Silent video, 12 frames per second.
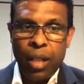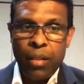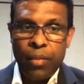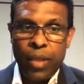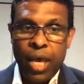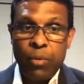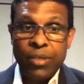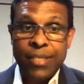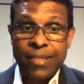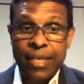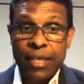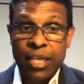There was a
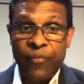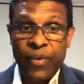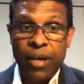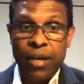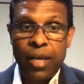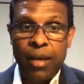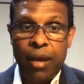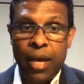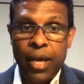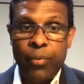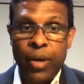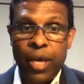significantly
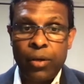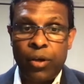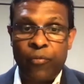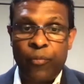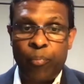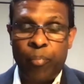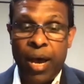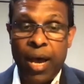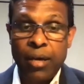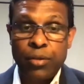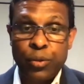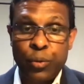higher rate of
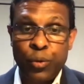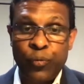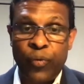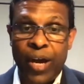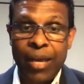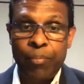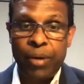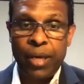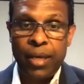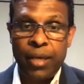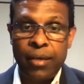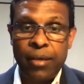BARC 2 to 5
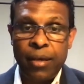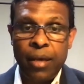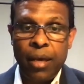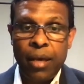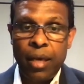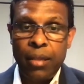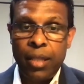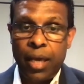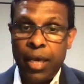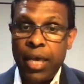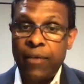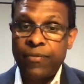bleeding in the
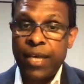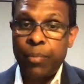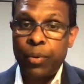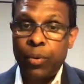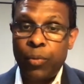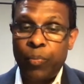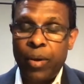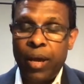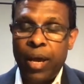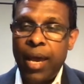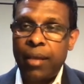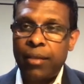AF subgroup
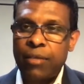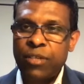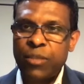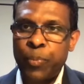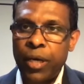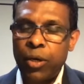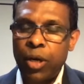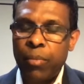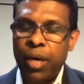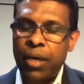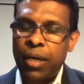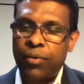and it was
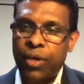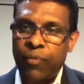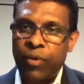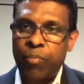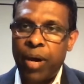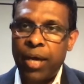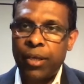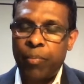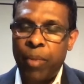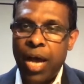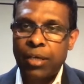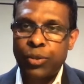predominantly driven by the
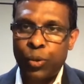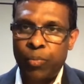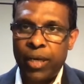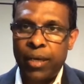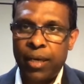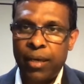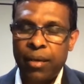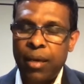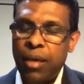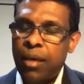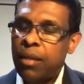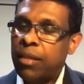BARC2 bleeding.
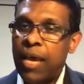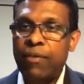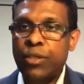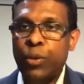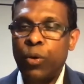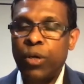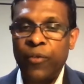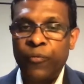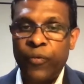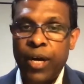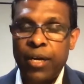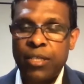There was no
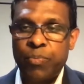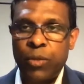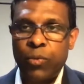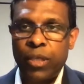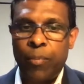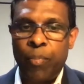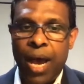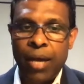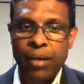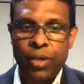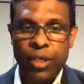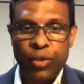difference between the
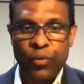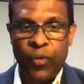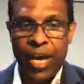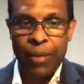BARC3 to 5